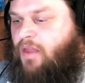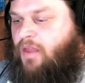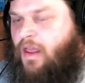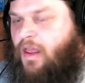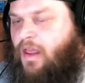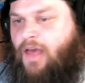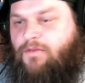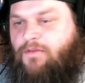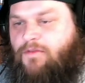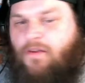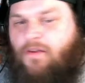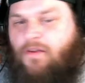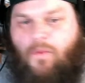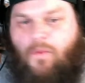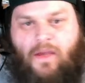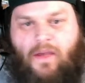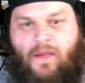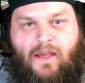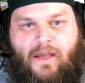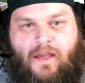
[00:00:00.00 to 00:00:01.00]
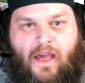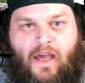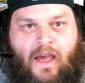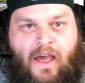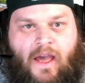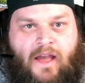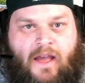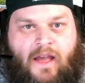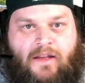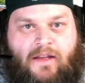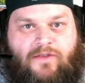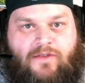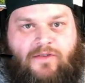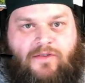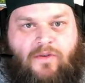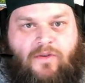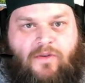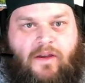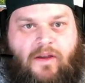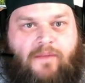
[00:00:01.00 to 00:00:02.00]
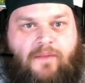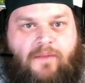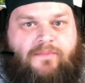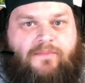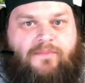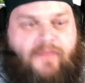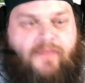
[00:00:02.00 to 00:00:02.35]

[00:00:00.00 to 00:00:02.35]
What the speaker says: a great week and enjoy. Thank you.